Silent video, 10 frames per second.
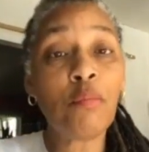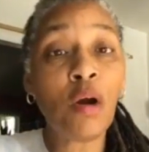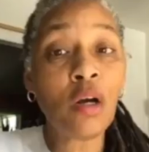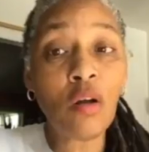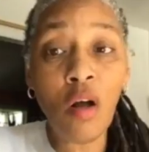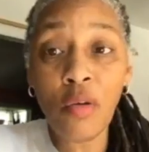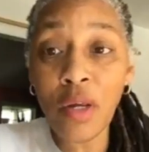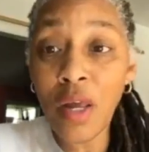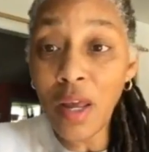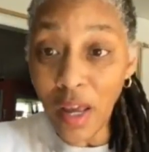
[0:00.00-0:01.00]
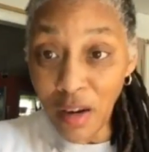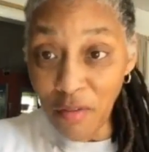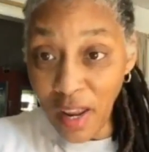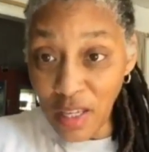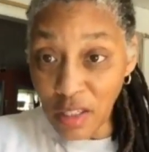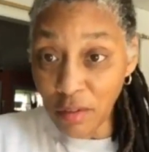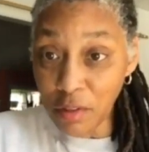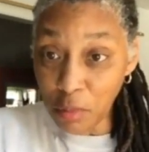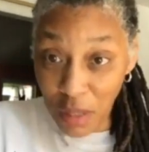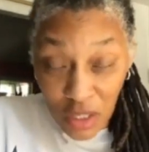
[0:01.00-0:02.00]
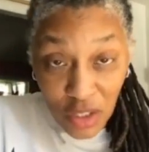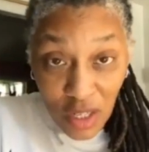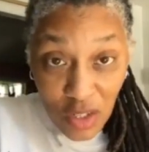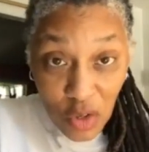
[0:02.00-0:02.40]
Park called Invasive Species.